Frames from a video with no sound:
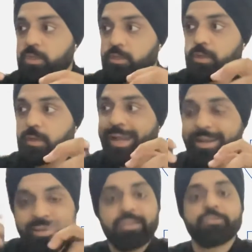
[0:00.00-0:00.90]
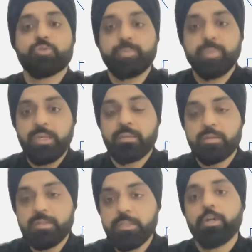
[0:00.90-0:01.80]
the idea is to be in
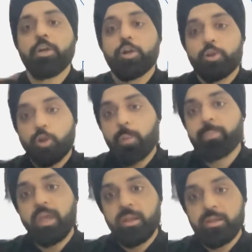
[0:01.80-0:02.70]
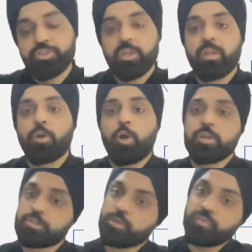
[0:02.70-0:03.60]
the top 10 engineering
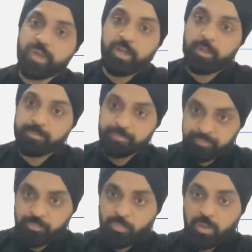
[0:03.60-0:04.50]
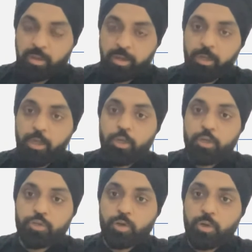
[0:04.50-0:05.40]
colleges of India, right?
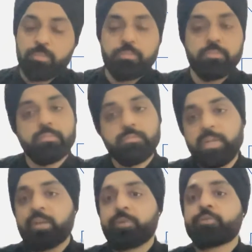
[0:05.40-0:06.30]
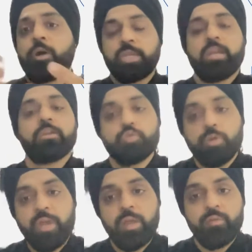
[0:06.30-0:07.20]
So that's how Scalar
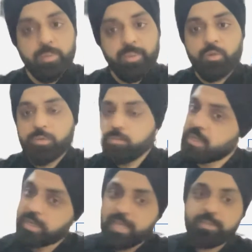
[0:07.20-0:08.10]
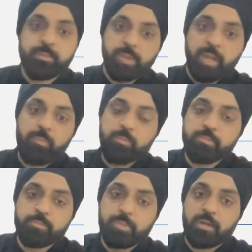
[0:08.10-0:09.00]
School of Tech will be known. It'll take some time,
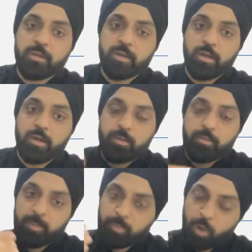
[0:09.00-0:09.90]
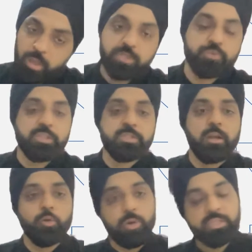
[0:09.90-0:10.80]
but employers will
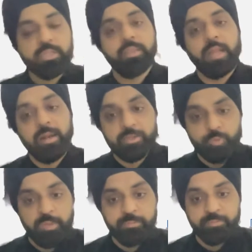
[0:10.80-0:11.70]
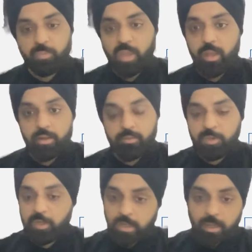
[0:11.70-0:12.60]
start noticing that as well. And
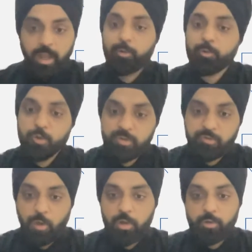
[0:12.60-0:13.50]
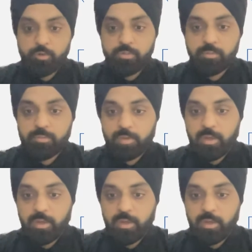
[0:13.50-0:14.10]
I don't know if you all know,